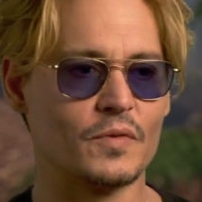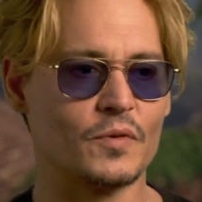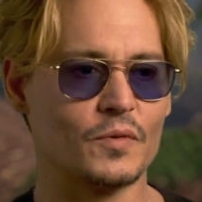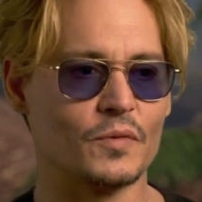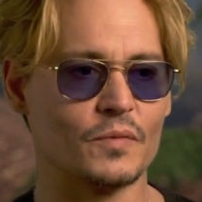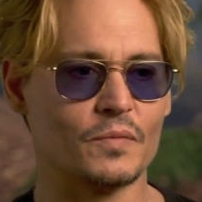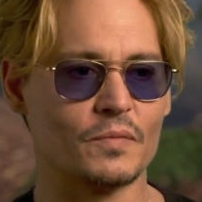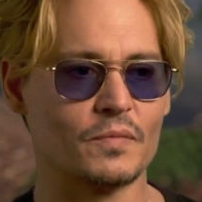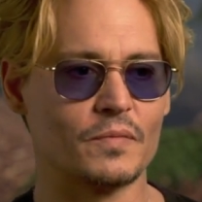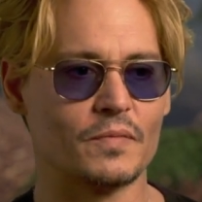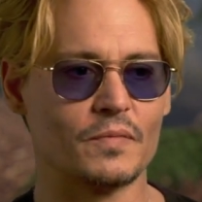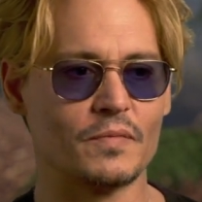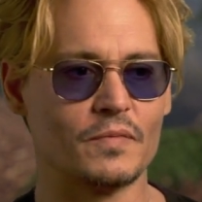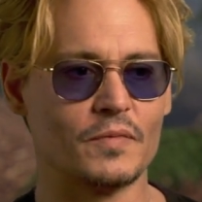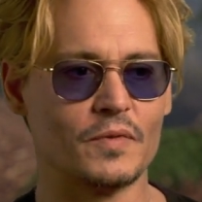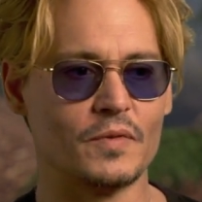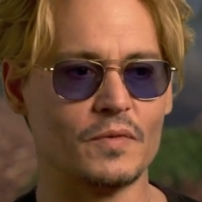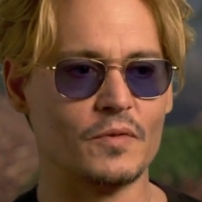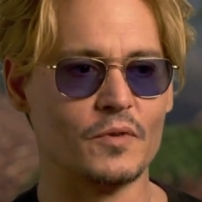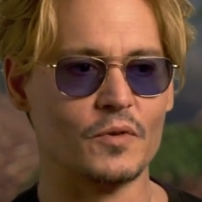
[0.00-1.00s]
your
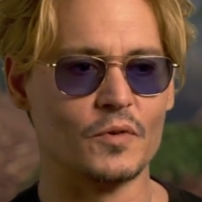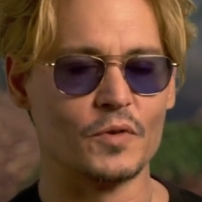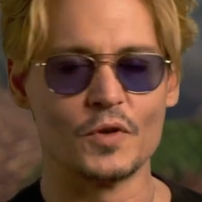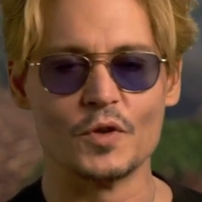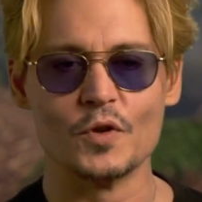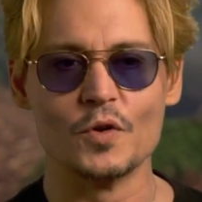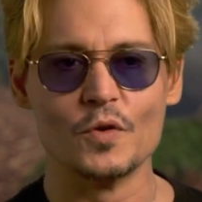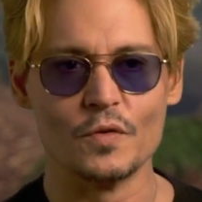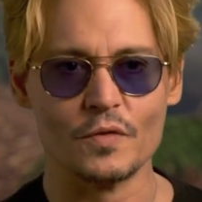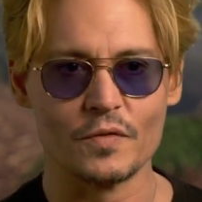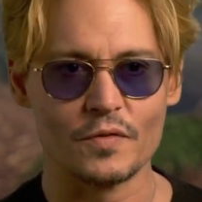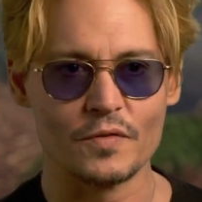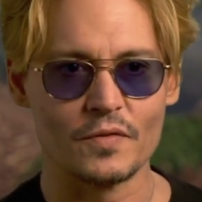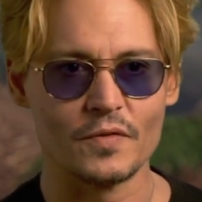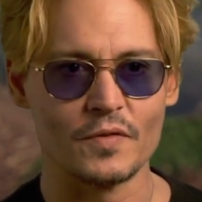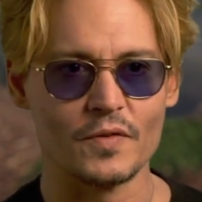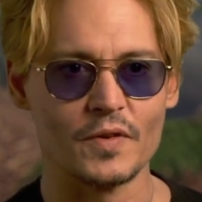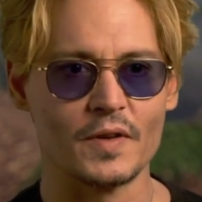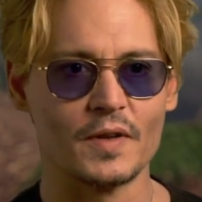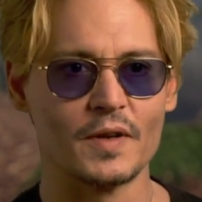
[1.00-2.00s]
your
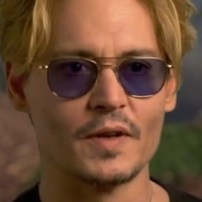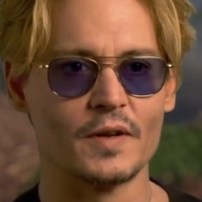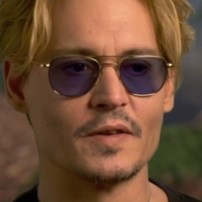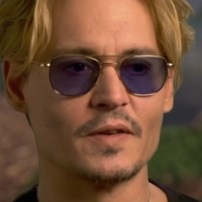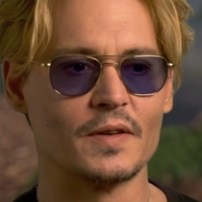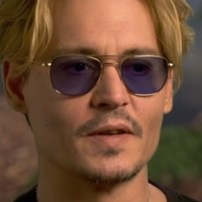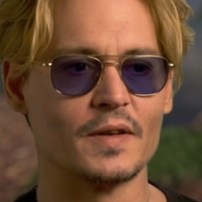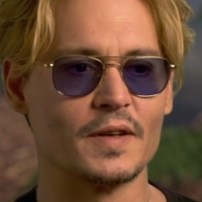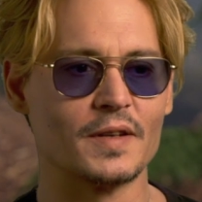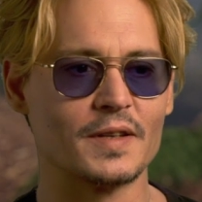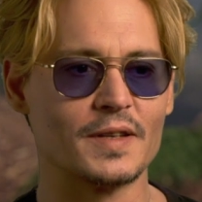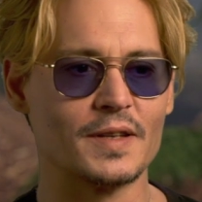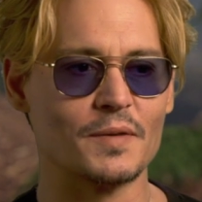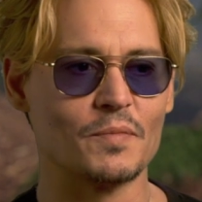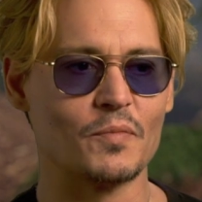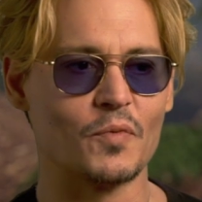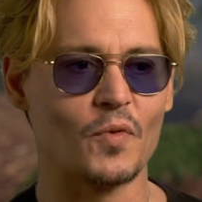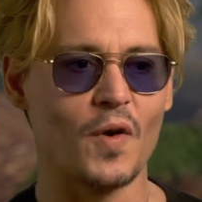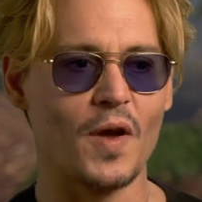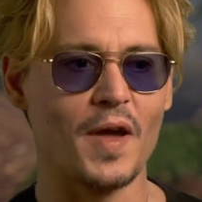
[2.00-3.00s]
youth in a in a
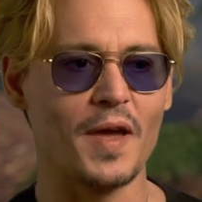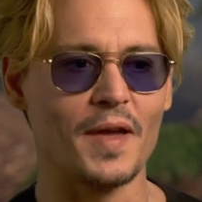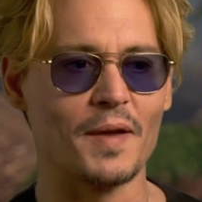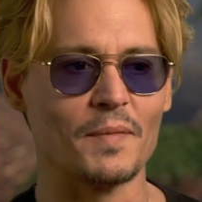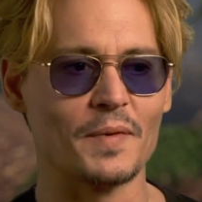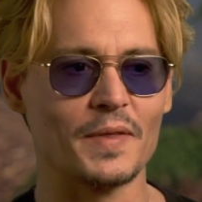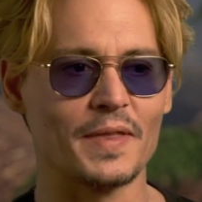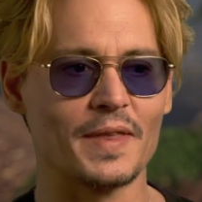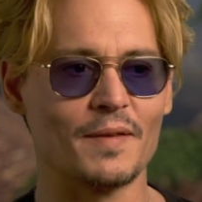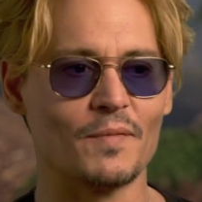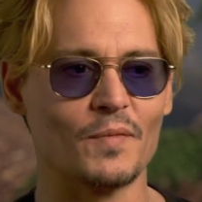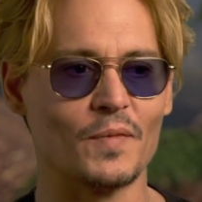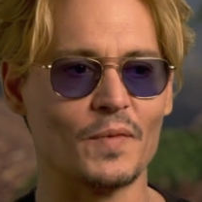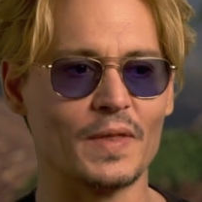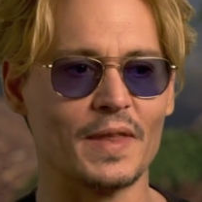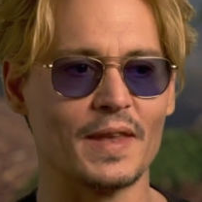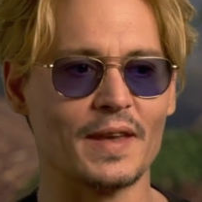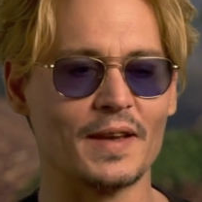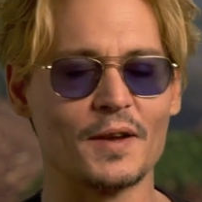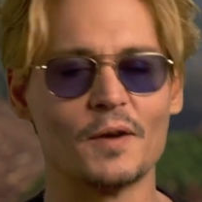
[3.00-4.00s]
deep way, but then
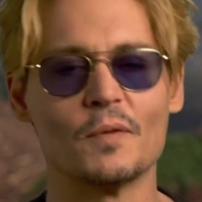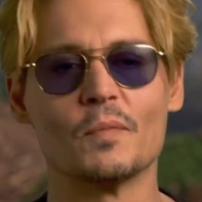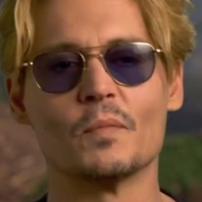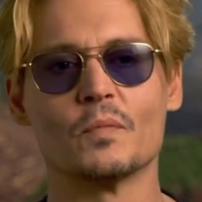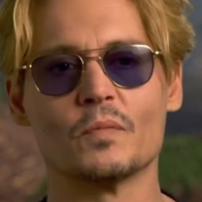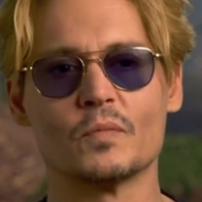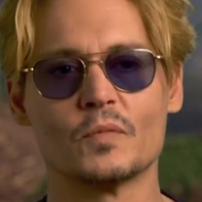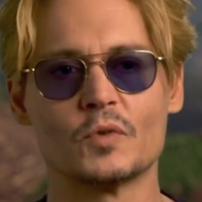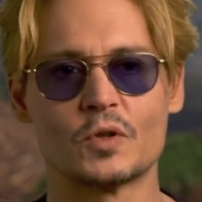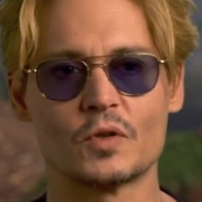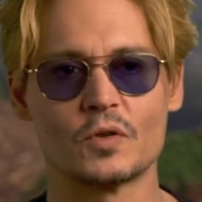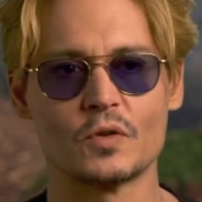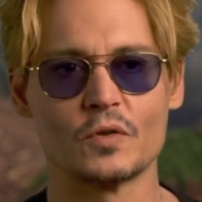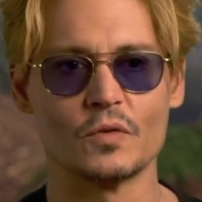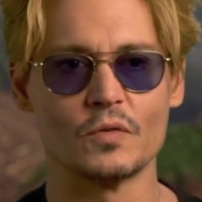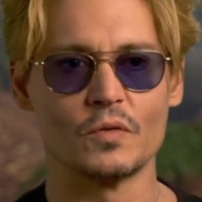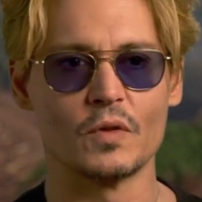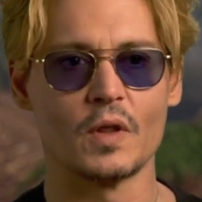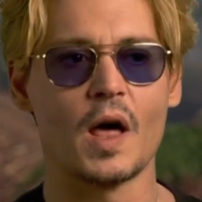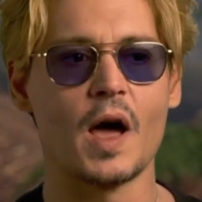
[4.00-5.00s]
when they come to
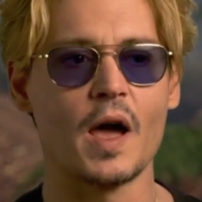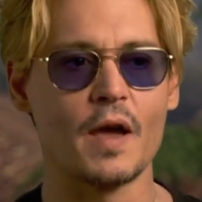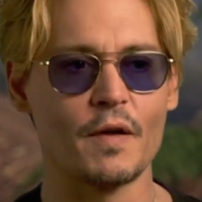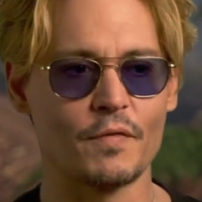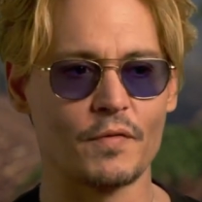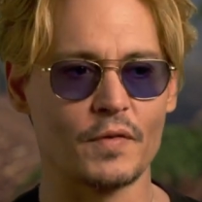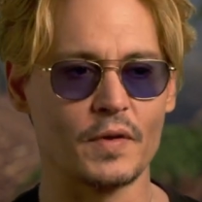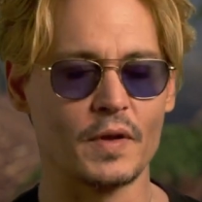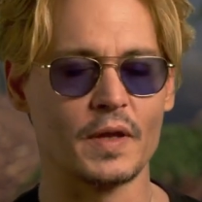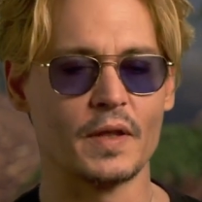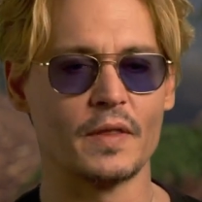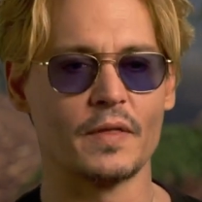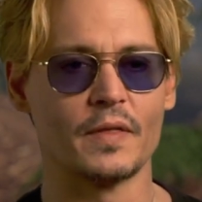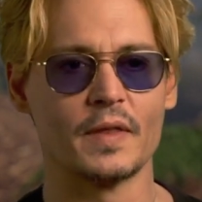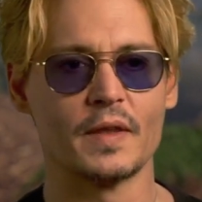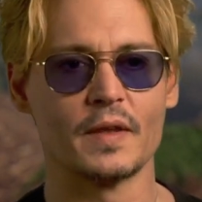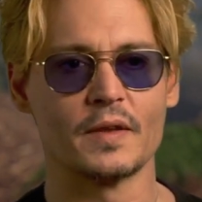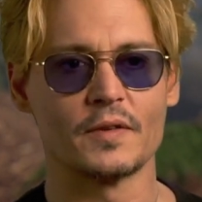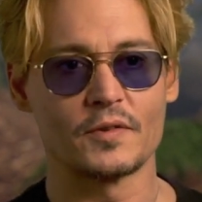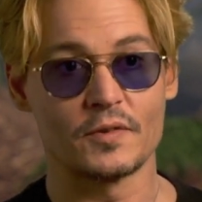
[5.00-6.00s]
life
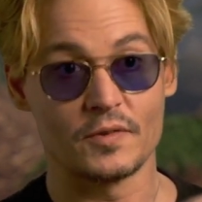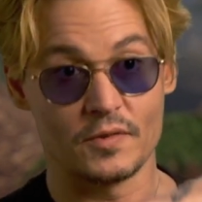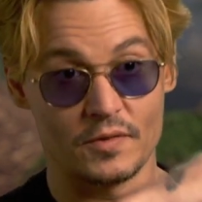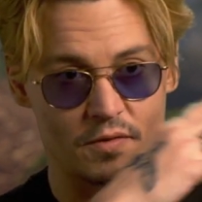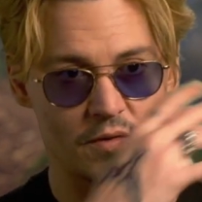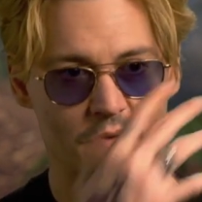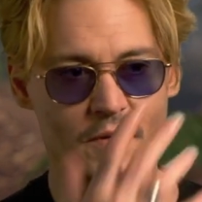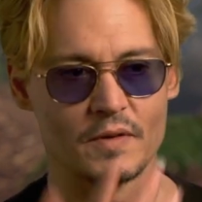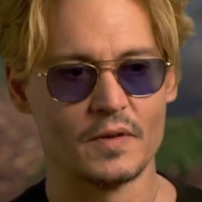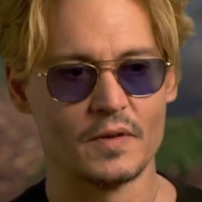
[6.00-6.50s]
in this.